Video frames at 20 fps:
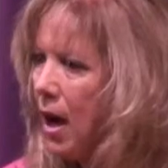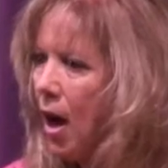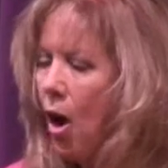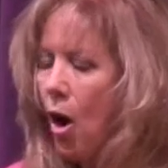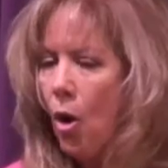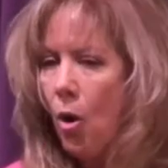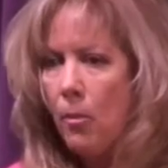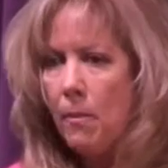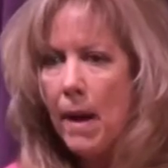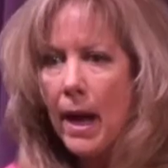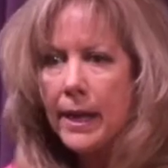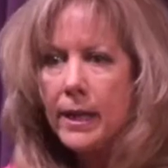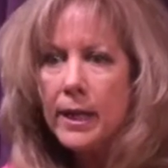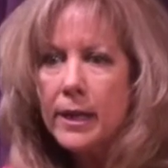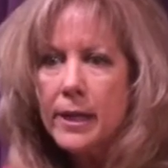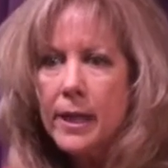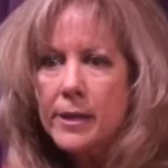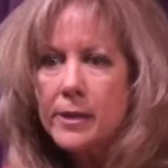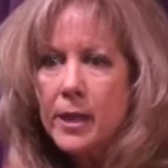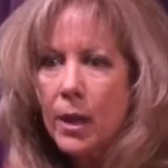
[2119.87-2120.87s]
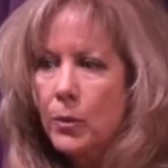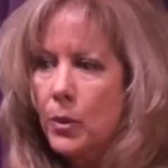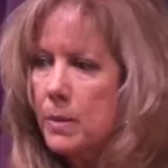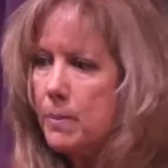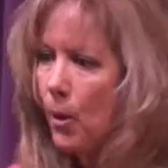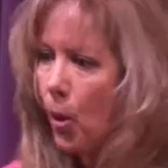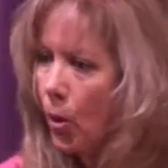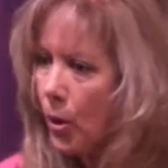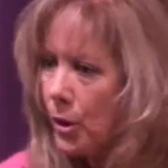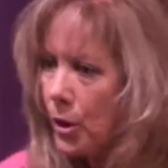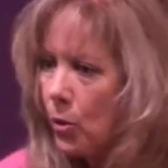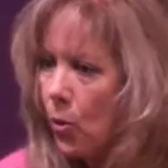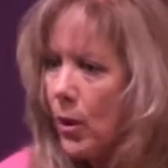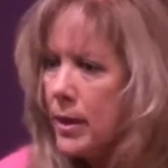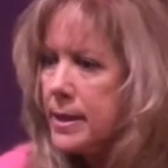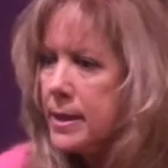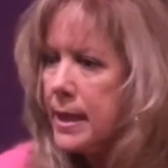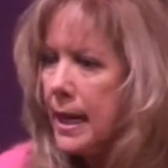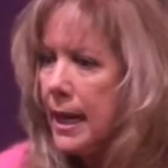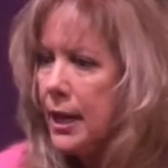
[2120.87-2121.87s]
Oh my goodness, a reporter
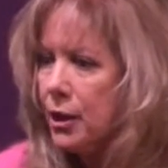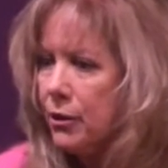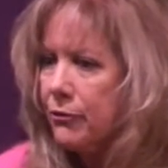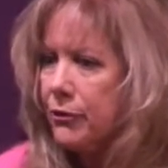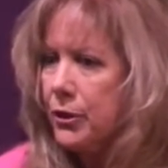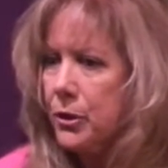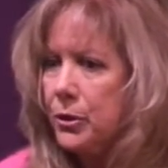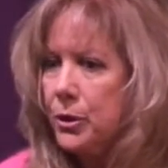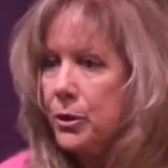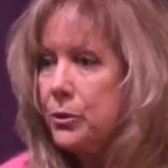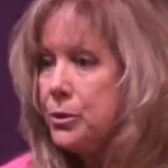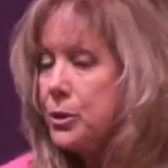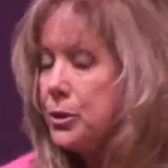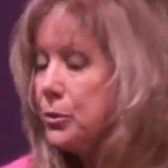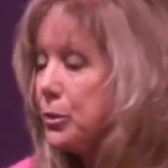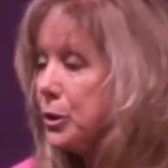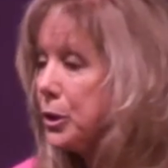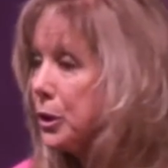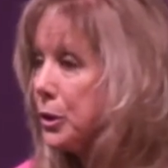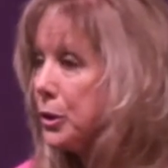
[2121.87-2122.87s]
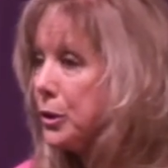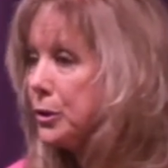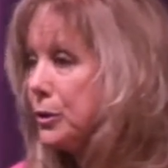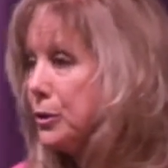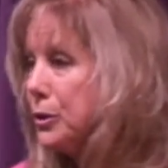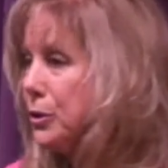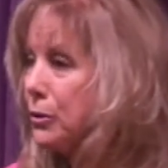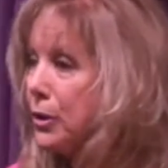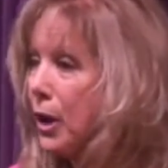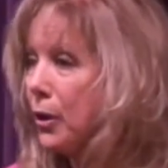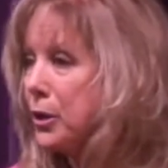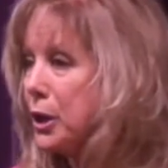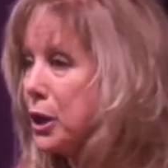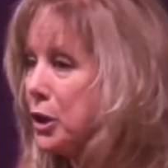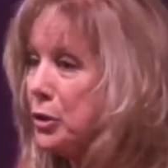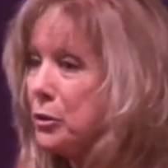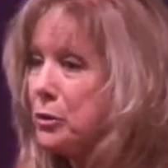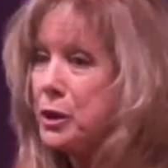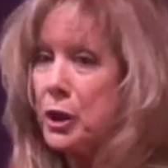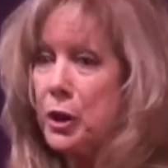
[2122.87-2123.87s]
wants to interview. You go to
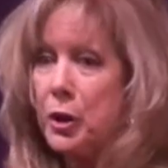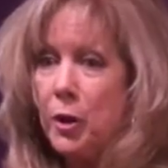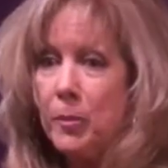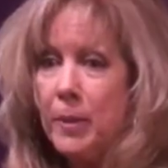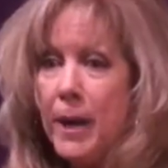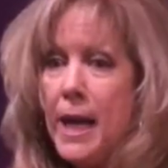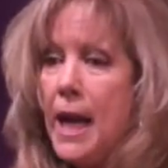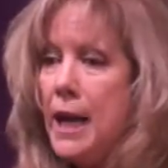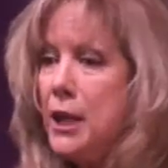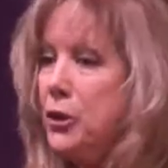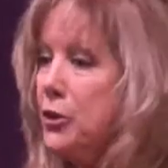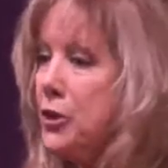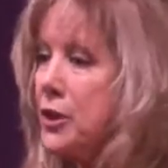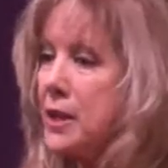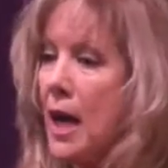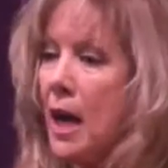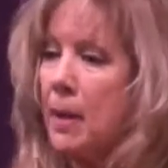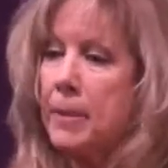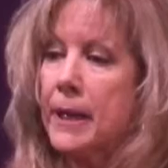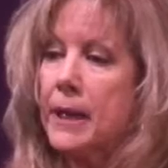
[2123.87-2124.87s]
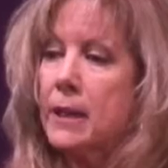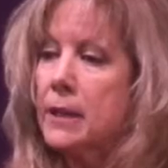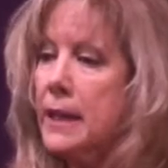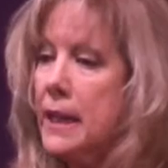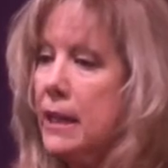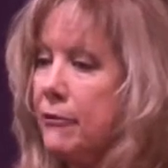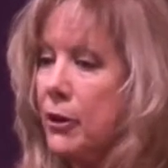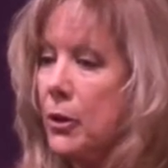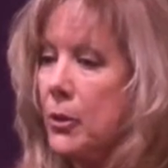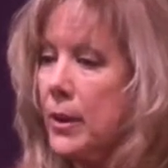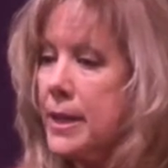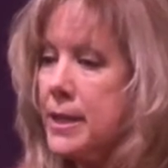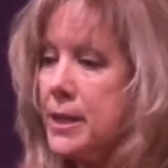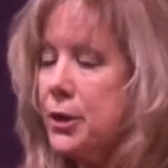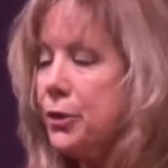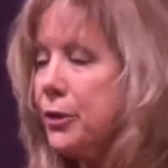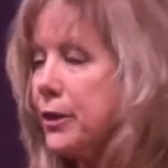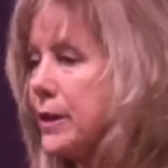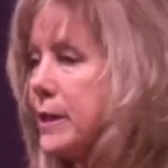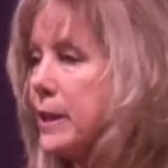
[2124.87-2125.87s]
YouTube, you just type in cleaning for a reason,
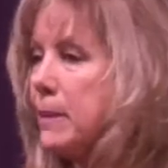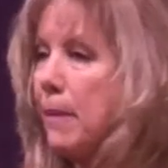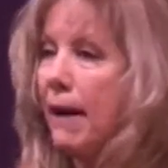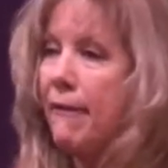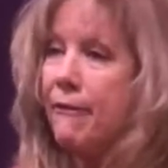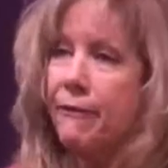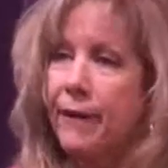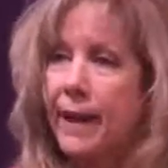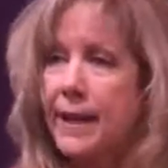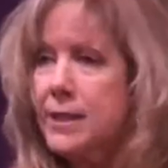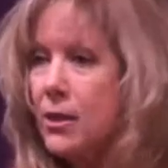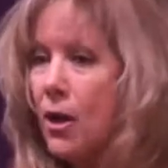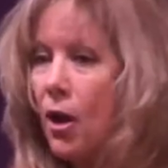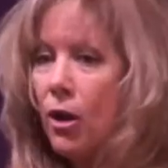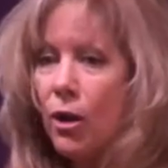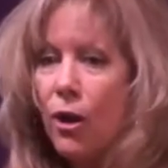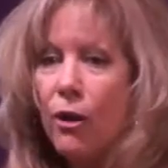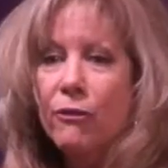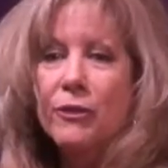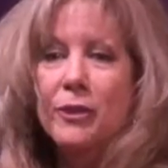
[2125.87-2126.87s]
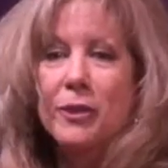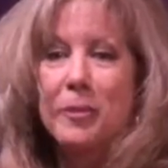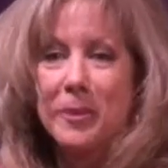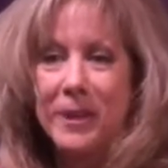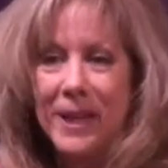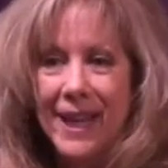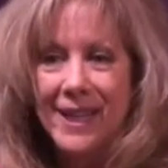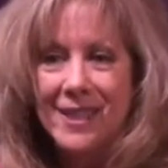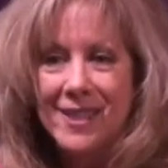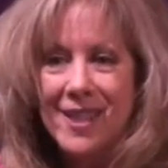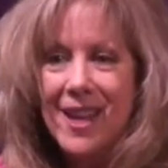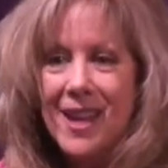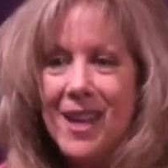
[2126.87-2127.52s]
you're gonna see my face all over the place.